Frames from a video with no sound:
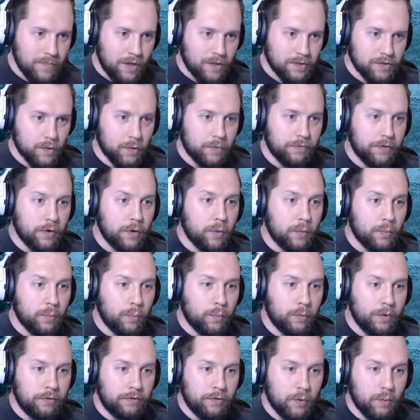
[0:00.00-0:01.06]
So if
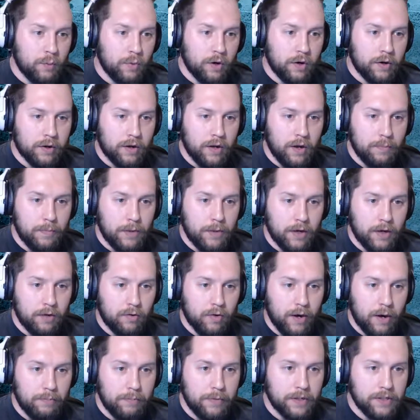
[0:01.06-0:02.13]
you were to come in and
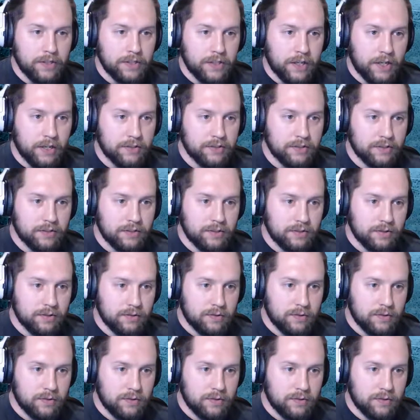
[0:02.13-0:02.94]
grab big chest,